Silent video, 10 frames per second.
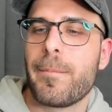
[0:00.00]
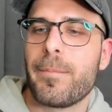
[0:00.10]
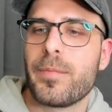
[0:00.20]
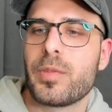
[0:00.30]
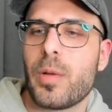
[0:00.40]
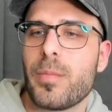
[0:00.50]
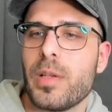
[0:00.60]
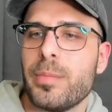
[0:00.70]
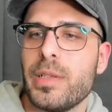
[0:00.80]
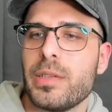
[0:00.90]
So I'm not
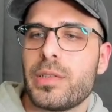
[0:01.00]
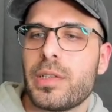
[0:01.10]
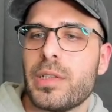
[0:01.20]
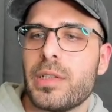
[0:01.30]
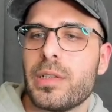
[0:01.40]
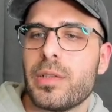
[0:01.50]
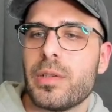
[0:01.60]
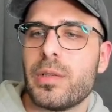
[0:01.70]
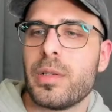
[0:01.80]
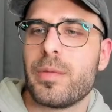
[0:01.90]
being scared, you
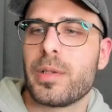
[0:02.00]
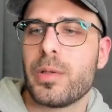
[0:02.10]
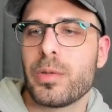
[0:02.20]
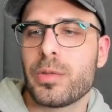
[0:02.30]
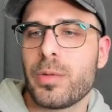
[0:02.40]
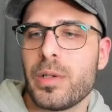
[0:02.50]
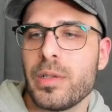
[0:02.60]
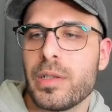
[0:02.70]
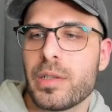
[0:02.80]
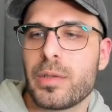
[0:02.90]
know, if it goes wrong,
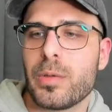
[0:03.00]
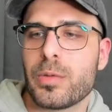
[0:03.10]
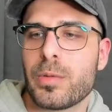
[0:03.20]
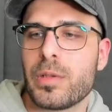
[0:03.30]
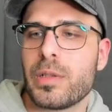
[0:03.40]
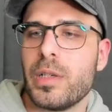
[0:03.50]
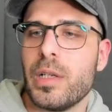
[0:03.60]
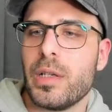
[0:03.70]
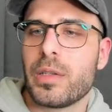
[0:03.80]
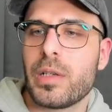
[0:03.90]
it goes wrong.
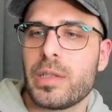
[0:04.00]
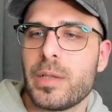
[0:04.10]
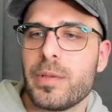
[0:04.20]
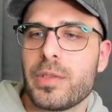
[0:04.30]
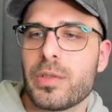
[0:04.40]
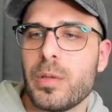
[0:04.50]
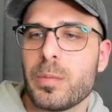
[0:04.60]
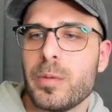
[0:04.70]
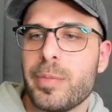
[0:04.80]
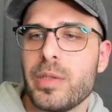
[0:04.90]
Not every sculpt
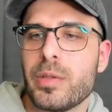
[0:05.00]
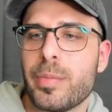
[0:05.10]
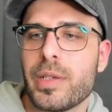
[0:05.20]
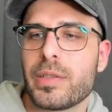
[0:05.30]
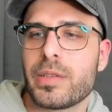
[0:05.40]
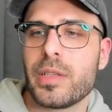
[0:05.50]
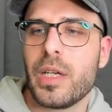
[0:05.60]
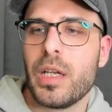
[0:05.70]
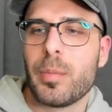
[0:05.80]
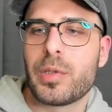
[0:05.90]
will be your best,
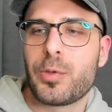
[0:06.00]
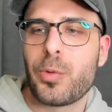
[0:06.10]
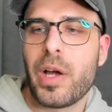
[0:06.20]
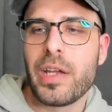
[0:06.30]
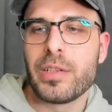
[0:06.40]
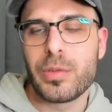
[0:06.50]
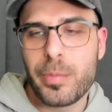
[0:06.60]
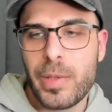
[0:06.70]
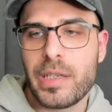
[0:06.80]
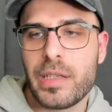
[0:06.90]
but trying to
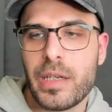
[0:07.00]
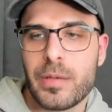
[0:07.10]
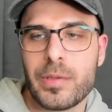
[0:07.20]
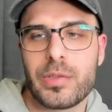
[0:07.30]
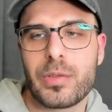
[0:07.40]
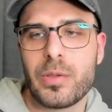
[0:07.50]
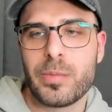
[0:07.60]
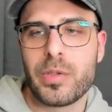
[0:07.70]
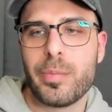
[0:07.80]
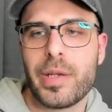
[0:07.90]
make every sculpt
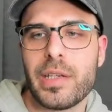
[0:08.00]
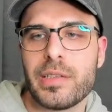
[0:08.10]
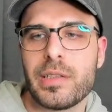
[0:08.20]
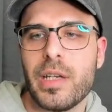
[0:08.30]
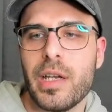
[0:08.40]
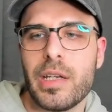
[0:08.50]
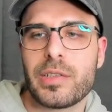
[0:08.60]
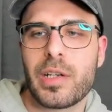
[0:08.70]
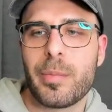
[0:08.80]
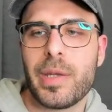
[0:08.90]
your best is
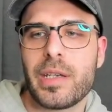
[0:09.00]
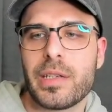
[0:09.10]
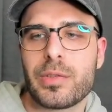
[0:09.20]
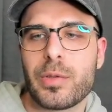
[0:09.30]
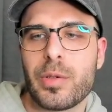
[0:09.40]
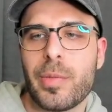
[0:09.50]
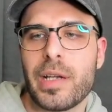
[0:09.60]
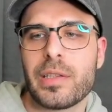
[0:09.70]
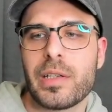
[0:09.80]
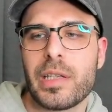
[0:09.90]
gonna make it so you
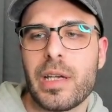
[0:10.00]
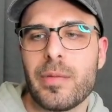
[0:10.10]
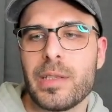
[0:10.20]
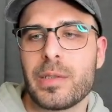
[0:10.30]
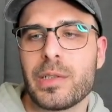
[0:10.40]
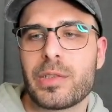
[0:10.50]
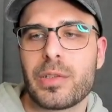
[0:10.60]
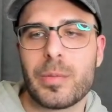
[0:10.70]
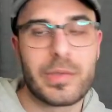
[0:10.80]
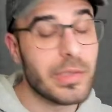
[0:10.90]
might not have any good
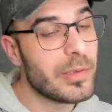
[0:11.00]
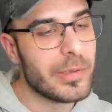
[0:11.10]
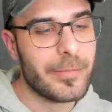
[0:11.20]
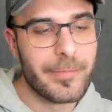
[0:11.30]
sculpts at all.